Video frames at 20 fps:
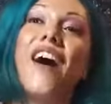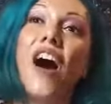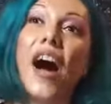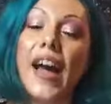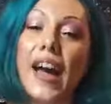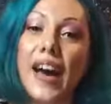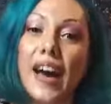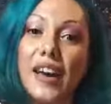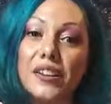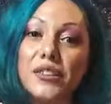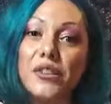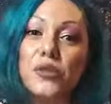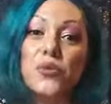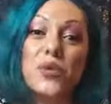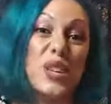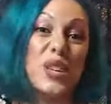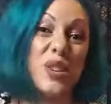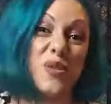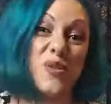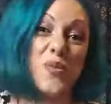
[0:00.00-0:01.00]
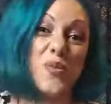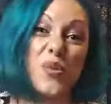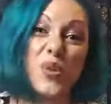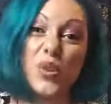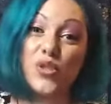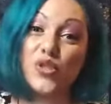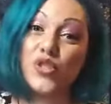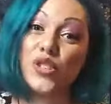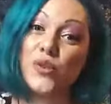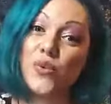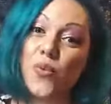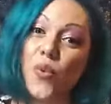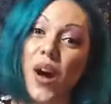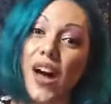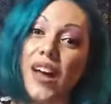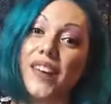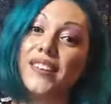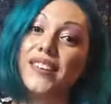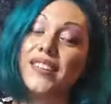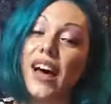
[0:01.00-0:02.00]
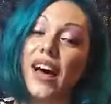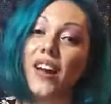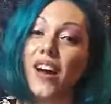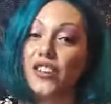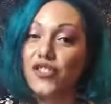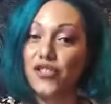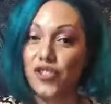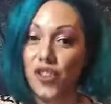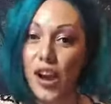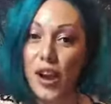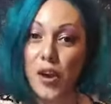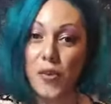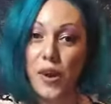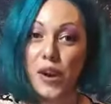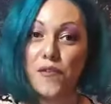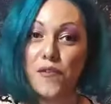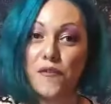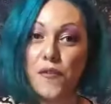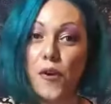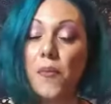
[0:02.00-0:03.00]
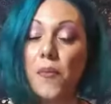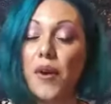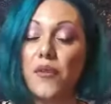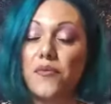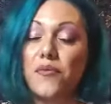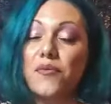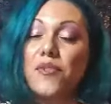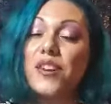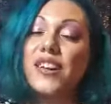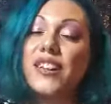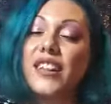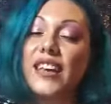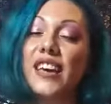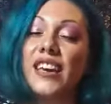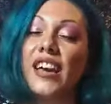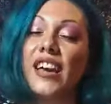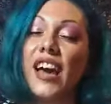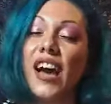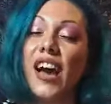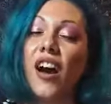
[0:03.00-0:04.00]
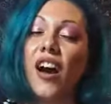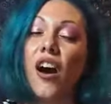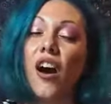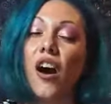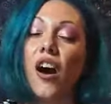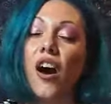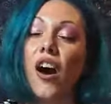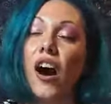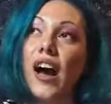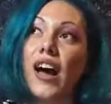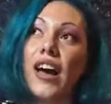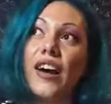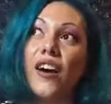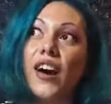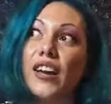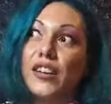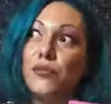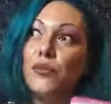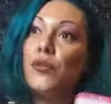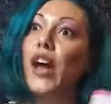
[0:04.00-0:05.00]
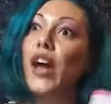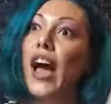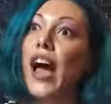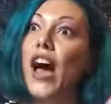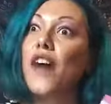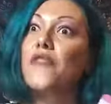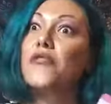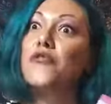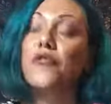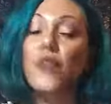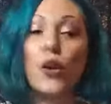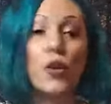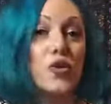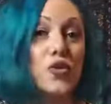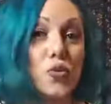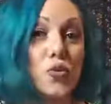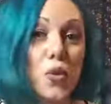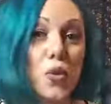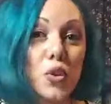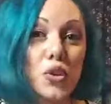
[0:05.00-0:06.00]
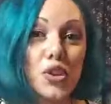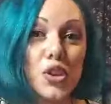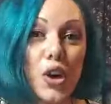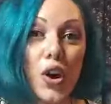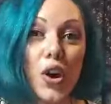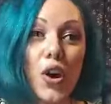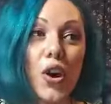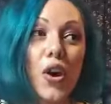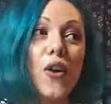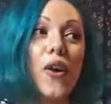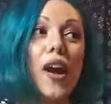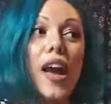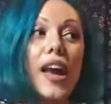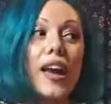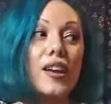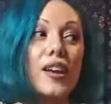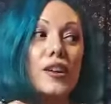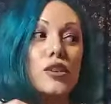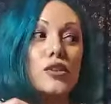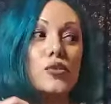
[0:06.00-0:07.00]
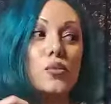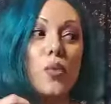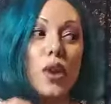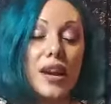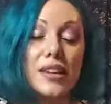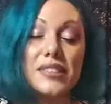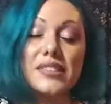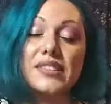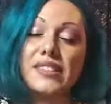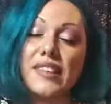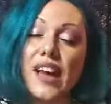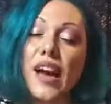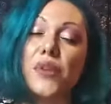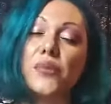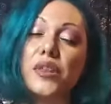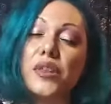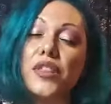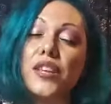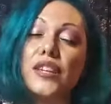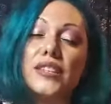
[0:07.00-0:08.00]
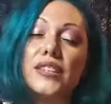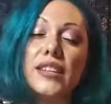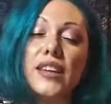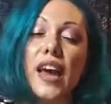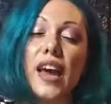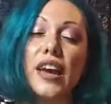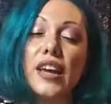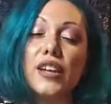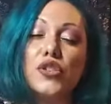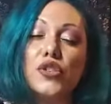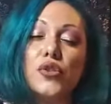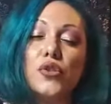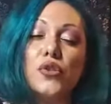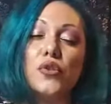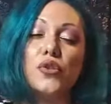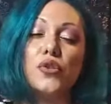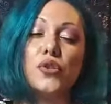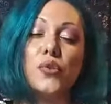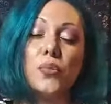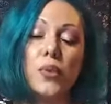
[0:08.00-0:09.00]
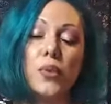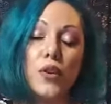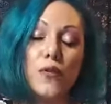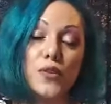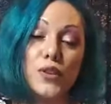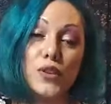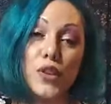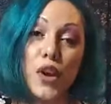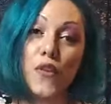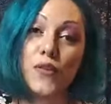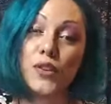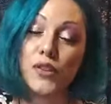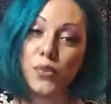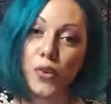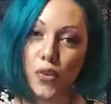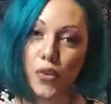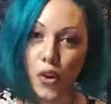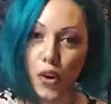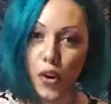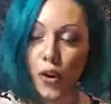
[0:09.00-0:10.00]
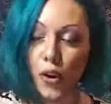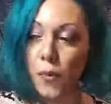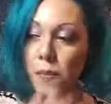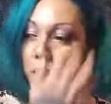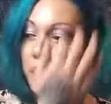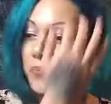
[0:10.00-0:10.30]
had a little giggle because she's one that I shy away from. I haven't felt drawn to her. And when I sat with it today to be of service with her,